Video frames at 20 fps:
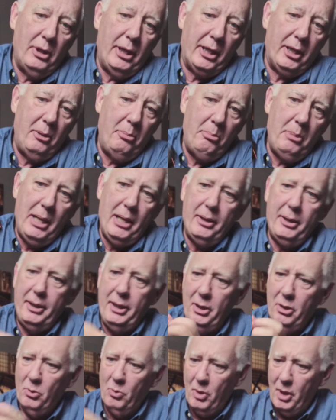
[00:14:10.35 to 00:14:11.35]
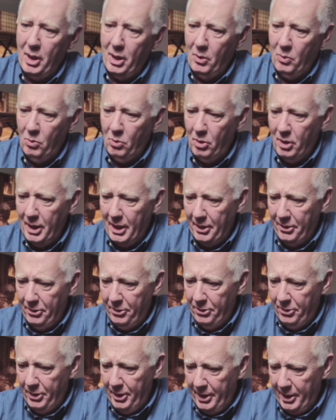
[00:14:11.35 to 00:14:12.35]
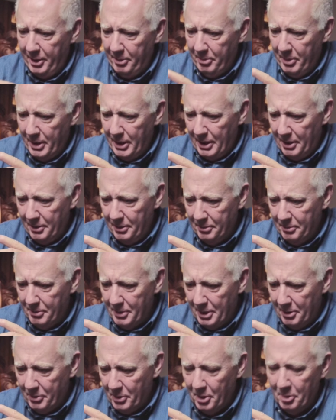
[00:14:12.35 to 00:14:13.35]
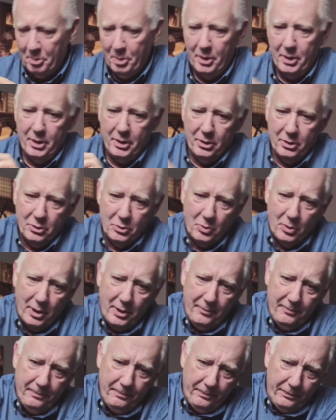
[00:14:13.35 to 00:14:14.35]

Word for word: I can mount it either way I want, I think, but I'm going to put it in this way.